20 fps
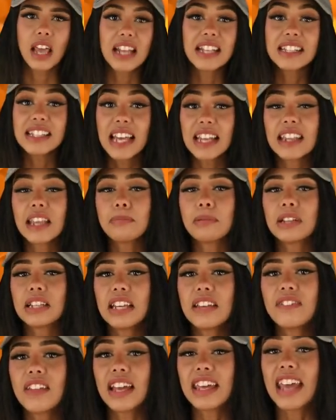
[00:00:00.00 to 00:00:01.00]
Instead, they
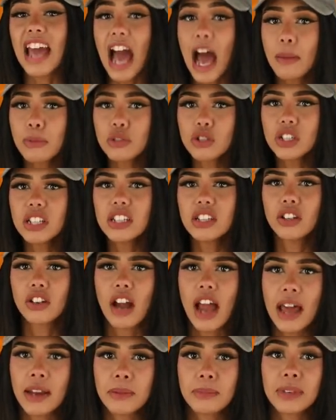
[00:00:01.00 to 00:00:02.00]
believed that capturing
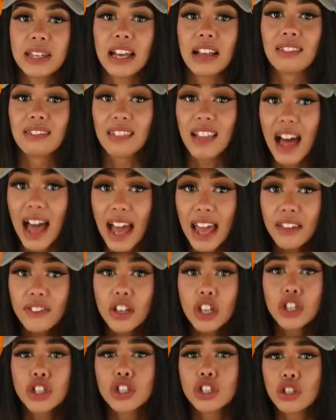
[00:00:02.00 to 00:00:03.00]
your enemy alive
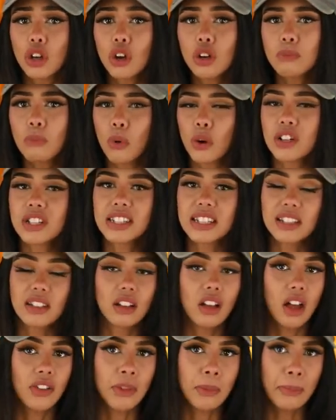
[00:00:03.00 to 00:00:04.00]
showed more
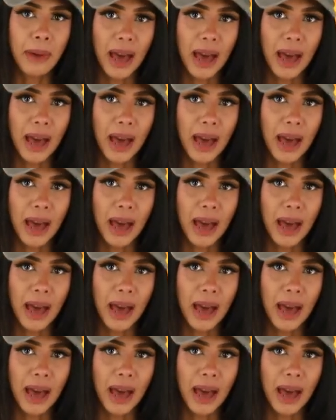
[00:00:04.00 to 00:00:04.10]
skill on the